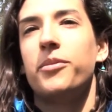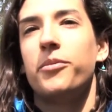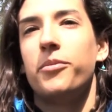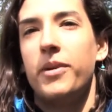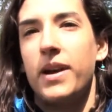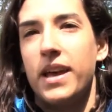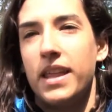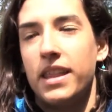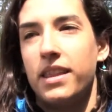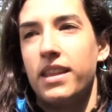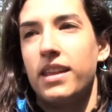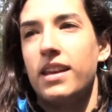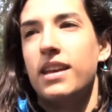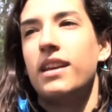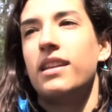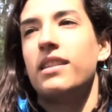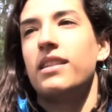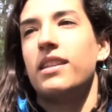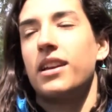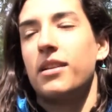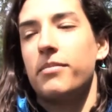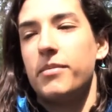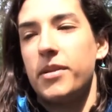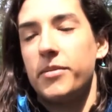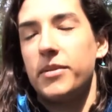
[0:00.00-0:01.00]
with
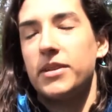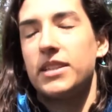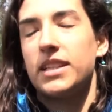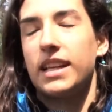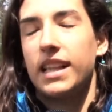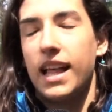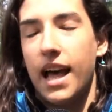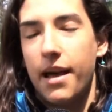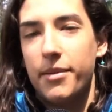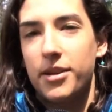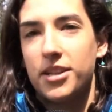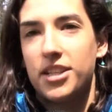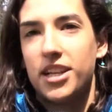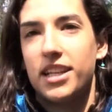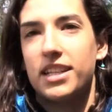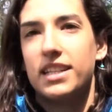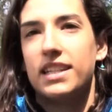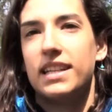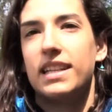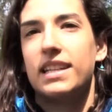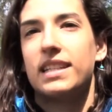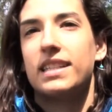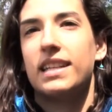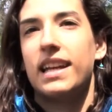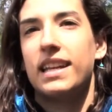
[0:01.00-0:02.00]
the commitment to climate
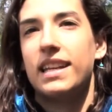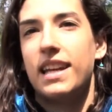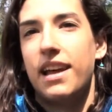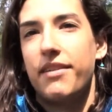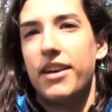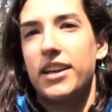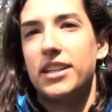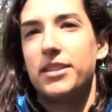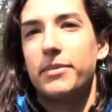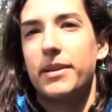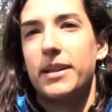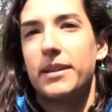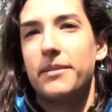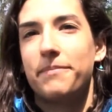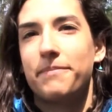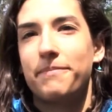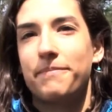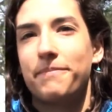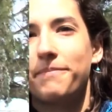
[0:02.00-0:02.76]
justice and divestment.